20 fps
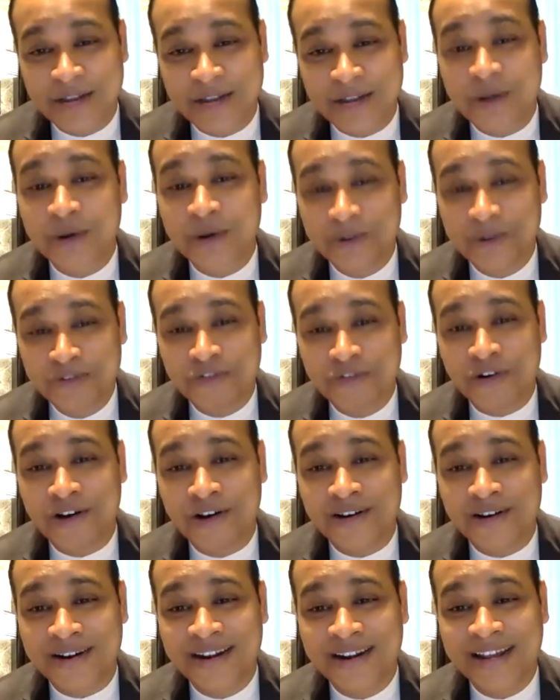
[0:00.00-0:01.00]
good
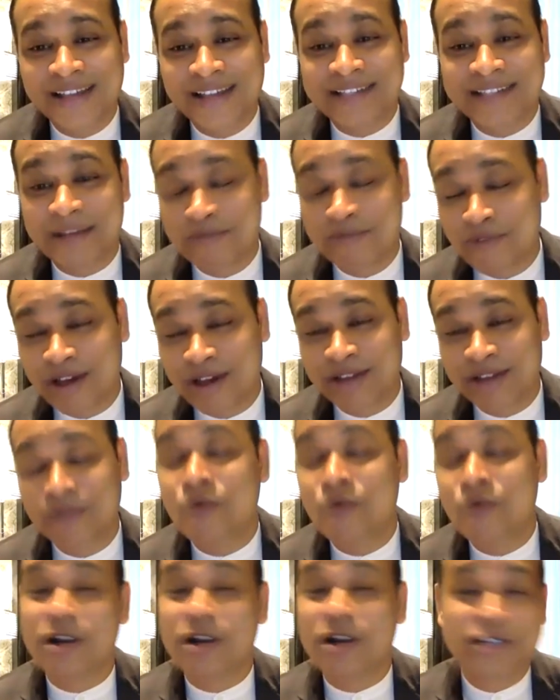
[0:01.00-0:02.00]
for someone
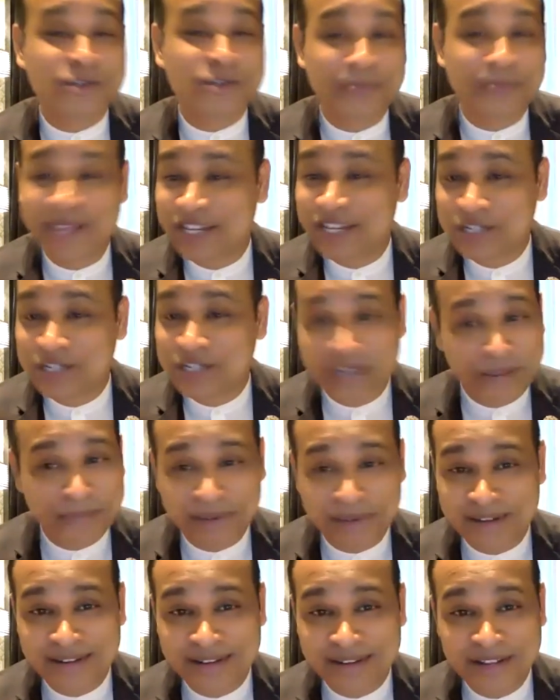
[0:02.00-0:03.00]
who wants to be a
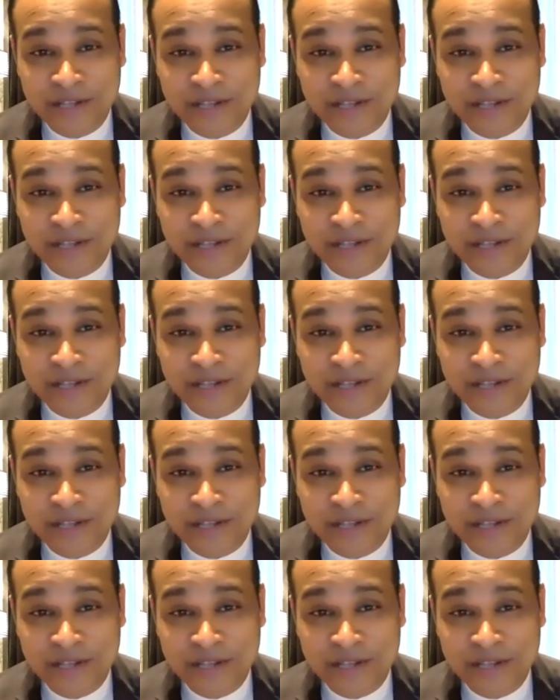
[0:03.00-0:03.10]
champion.